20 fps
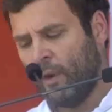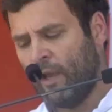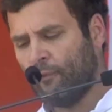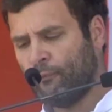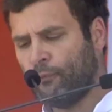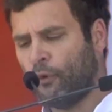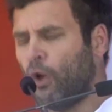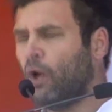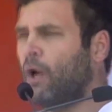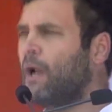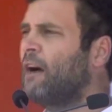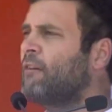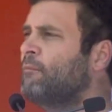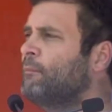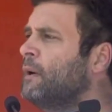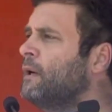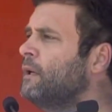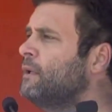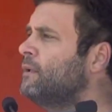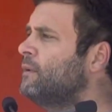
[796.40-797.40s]
We are for a
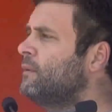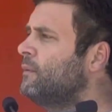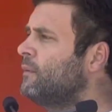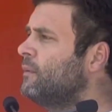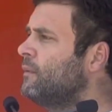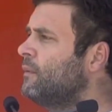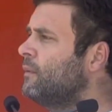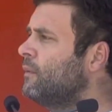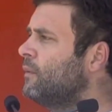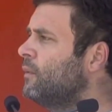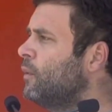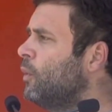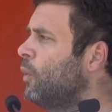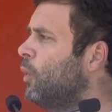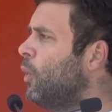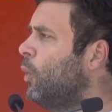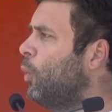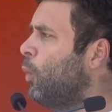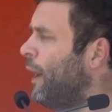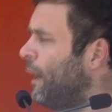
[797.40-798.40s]
government
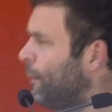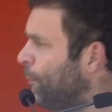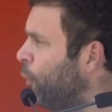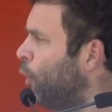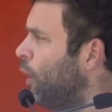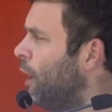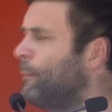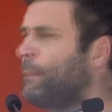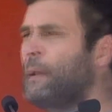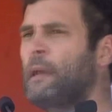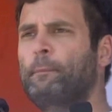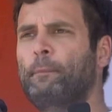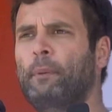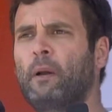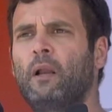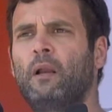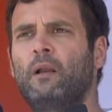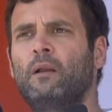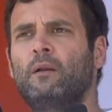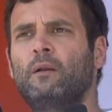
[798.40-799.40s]
where poor
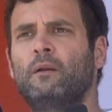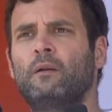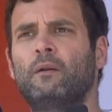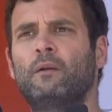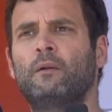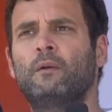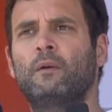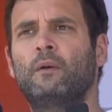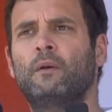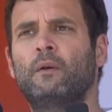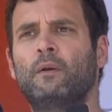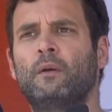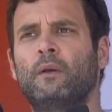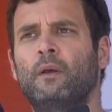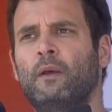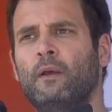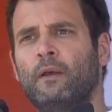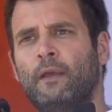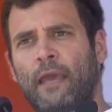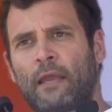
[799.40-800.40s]
people
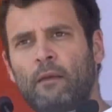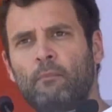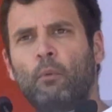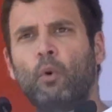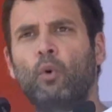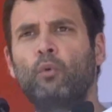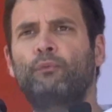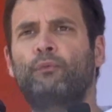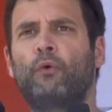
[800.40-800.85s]
can move